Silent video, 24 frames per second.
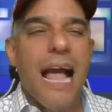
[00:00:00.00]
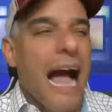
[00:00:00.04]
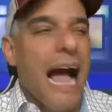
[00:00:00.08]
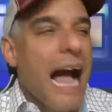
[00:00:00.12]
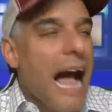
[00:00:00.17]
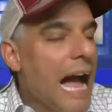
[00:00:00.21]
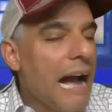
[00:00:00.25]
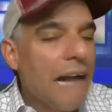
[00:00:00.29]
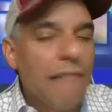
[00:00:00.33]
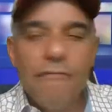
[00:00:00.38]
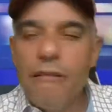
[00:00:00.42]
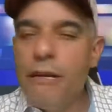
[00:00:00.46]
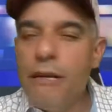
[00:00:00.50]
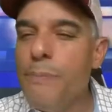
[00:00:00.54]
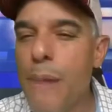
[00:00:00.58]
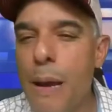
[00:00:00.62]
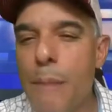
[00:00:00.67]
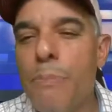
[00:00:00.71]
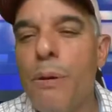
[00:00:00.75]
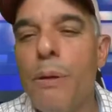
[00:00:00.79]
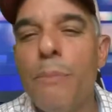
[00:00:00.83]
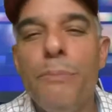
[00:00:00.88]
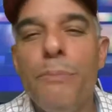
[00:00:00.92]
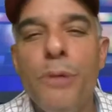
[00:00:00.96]
I
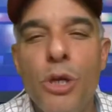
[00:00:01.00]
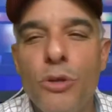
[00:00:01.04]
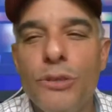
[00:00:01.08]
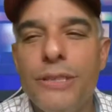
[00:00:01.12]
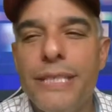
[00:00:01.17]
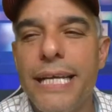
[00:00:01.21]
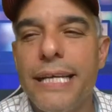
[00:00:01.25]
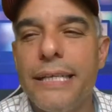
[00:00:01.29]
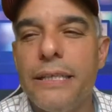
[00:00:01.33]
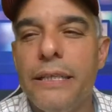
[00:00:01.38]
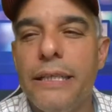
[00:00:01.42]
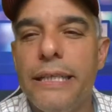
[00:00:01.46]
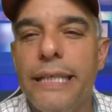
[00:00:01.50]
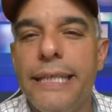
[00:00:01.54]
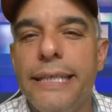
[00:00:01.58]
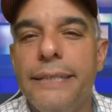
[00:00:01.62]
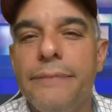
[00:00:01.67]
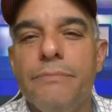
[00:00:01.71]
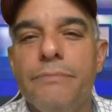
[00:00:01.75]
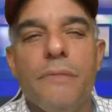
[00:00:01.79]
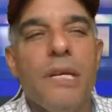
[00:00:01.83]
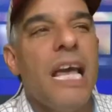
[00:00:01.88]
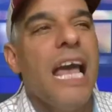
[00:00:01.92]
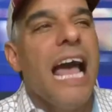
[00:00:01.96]
remember
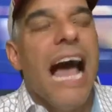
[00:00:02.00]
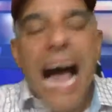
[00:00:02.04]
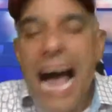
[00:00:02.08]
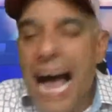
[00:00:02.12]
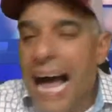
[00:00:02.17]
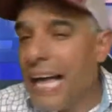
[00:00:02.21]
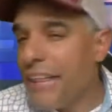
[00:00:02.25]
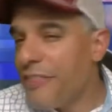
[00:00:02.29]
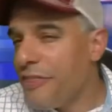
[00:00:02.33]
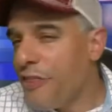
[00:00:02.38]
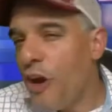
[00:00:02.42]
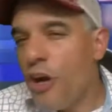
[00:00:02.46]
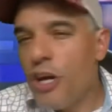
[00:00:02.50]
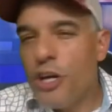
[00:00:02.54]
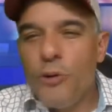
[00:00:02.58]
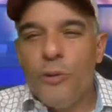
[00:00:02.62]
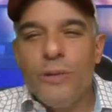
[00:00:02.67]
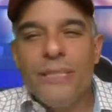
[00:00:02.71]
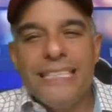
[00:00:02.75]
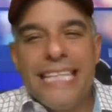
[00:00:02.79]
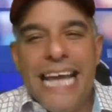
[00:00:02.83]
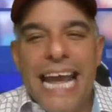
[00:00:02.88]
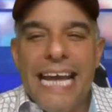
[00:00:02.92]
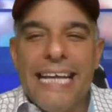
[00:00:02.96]
Musical.ly. I thought it
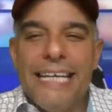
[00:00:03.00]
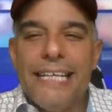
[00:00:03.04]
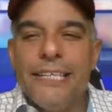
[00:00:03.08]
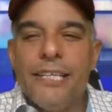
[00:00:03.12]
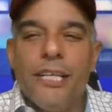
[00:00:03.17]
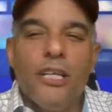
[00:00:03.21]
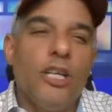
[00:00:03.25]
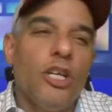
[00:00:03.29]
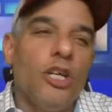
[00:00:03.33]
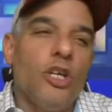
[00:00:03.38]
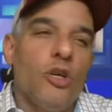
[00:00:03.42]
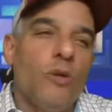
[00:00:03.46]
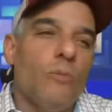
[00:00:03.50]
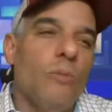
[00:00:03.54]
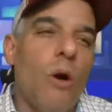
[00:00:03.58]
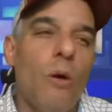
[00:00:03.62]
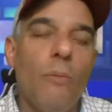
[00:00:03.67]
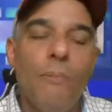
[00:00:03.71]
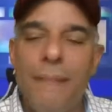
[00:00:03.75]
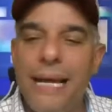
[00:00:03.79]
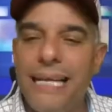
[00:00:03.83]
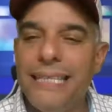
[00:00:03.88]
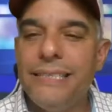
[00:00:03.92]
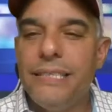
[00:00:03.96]
was gaining a little
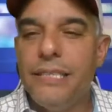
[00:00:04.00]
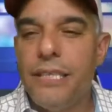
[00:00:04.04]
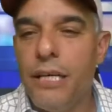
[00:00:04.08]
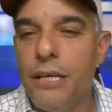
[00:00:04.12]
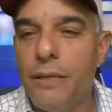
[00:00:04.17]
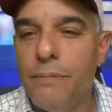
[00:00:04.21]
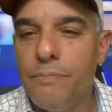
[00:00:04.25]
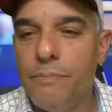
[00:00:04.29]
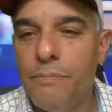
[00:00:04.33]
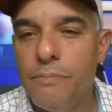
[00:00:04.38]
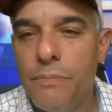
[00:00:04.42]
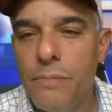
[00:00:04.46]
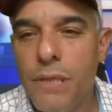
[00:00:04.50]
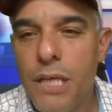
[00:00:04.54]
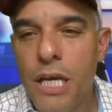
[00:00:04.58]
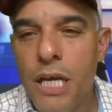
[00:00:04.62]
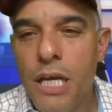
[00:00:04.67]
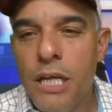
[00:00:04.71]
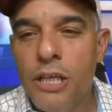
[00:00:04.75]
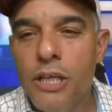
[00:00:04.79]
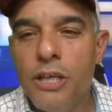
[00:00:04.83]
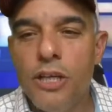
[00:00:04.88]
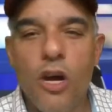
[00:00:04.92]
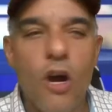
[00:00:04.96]
momentum,
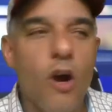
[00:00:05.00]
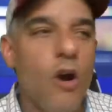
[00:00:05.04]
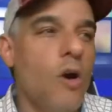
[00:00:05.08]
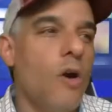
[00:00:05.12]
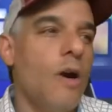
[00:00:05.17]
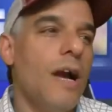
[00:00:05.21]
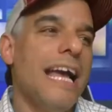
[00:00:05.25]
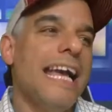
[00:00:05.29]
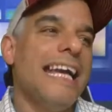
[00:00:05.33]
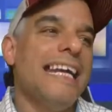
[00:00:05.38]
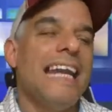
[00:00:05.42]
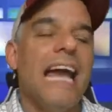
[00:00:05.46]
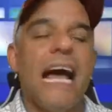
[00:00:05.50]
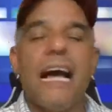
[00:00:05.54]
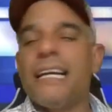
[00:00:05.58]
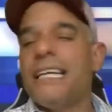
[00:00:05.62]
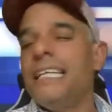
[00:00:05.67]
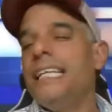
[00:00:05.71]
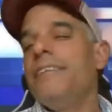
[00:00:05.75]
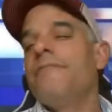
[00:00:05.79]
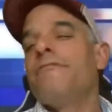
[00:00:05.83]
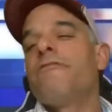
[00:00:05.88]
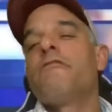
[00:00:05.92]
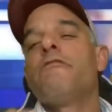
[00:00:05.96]
and I
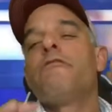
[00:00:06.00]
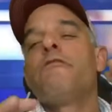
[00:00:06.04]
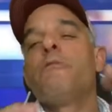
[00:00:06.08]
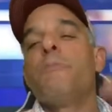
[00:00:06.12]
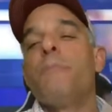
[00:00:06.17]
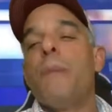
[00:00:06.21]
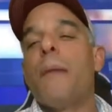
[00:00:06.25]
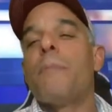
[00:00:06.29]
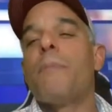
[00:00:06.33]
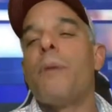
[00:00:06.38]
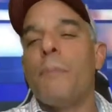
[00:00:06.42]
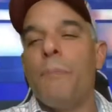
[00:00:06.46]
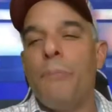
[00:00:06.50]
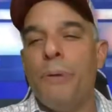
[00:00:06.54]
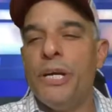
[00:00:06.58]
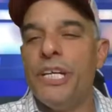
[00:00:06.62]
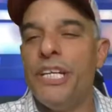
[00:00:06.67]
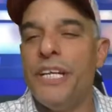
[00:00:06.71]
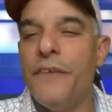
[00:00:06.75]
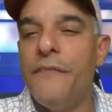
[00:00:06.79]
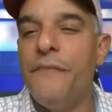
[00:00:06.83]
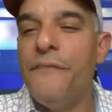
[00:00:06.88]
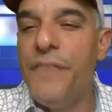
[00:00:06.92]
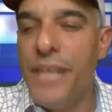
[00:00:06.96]
could even remember
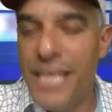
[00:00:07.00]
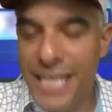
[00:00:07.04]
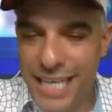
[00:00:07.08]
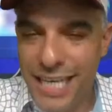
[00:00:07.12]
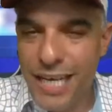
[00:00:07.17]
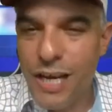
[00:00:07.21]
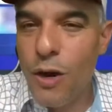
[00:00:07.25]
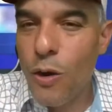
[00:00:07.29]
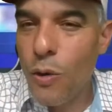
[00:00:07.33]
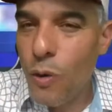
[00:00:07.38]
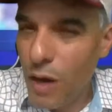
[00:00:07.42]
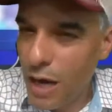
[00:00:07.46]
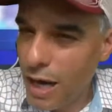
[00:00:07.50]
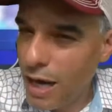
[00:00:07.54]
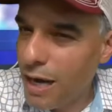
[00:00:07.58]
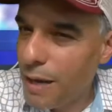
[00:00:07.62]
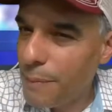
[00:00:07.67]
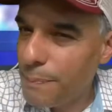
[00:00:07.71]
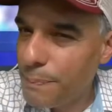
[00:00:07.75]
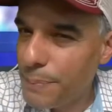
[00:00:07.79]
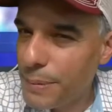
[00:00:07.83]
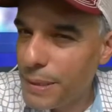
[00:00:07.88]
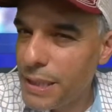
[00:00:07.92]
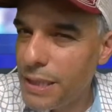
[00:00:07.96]
putting a video
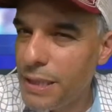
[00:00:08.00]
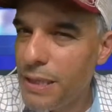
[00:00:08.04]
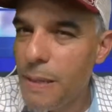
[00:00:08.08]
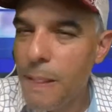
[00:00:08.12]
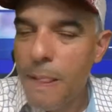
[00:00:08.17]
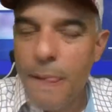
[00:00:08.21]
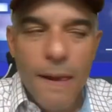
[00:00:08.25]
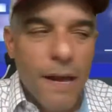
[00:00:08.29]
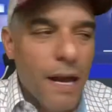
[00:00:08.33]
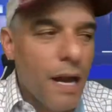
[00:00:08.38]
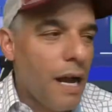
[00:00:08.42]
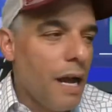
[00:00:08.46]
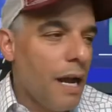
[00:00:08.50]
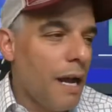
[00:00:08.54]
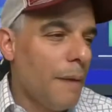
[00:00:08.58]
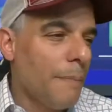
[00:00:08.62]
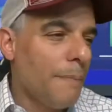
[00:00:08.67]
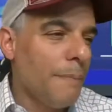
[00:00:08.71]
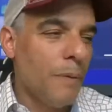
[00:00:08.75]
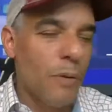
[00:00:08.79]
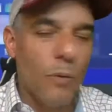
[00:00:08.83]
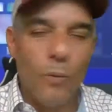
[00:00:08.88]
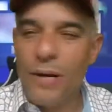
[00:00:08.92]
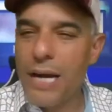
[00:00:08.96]
up
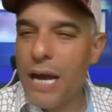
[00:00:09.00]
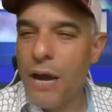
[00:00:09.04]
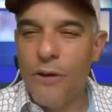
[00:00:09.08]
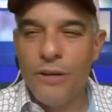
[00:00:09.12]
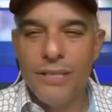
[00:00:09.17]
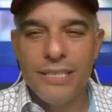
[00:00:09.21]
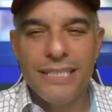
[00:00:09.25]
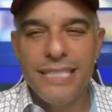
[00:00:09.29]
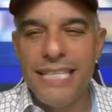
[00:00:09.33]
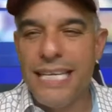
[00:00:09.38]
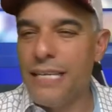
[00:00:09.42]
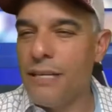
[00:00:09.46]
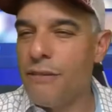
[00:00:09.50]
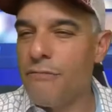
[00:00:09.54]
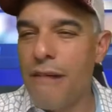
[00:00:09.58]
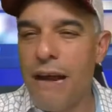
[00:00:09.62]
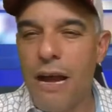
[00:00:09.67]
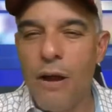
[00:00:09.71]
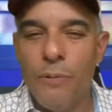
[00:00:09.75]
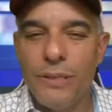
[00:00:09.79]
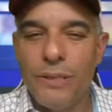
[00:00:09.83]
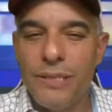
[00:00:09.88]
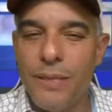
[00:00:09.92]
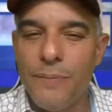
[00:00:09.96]
when I was sitting
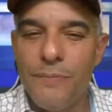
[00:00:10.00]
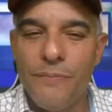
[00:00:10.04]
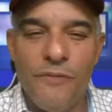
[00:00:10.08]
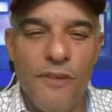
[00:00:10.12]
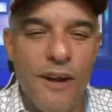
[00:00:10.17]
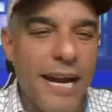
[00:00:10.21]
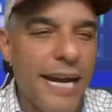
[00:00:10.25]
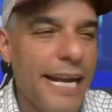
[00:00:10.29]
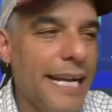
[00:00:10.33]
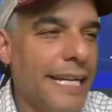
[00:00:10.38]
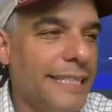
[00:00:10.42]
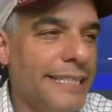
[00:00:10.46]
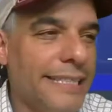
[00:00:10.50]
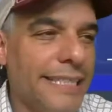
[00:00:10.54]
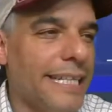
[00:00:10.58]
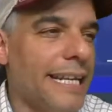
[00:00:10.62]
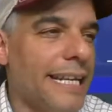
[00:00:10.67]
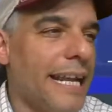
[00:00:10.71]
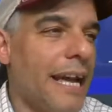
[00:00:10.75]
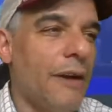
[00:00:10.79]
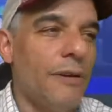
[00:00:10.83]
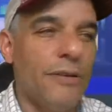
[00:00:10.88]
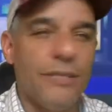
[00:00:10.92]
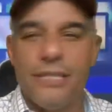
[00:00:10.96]
around with some friends,
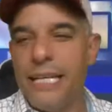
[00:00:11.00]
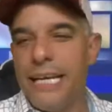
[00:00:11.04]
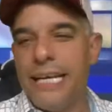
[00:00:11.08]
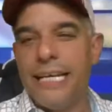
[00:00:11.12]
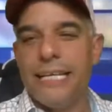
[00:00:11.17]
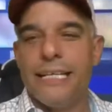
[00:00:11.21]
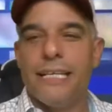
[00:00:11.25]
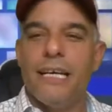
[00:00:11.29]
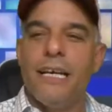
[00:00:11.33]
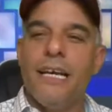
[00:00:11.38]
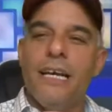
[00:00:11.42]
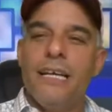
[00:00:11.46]
and I was like,